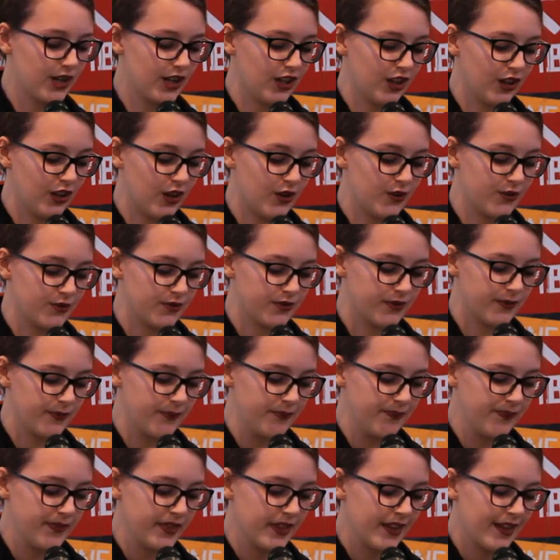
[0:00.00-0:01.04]
alone.
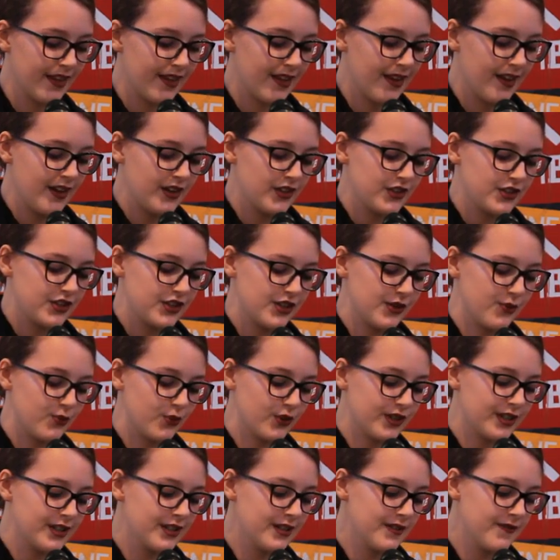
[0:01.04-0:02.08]
She
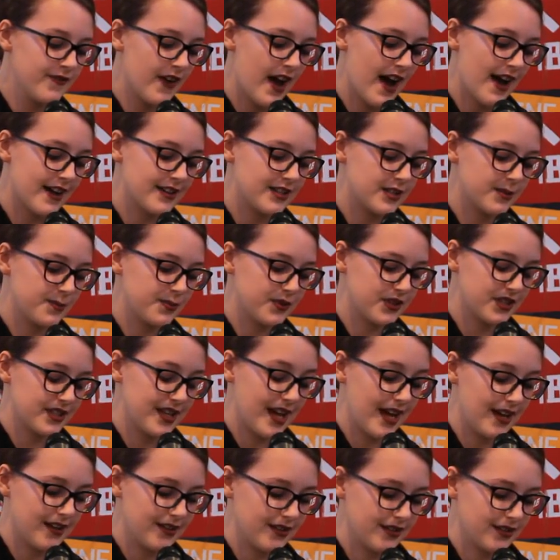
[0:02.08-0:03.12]
wouldn't have had to
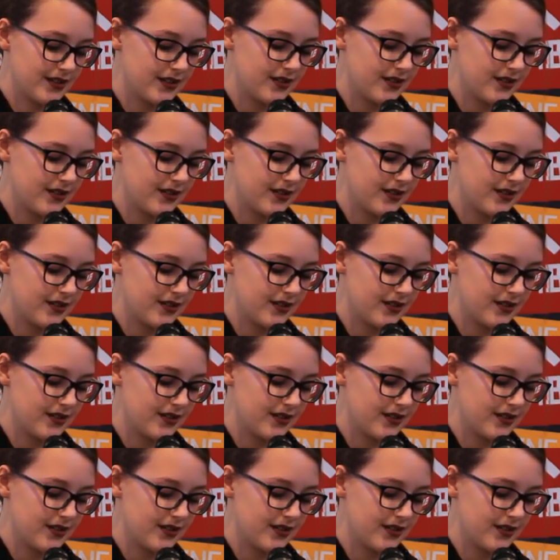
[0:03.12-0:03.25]
pretend.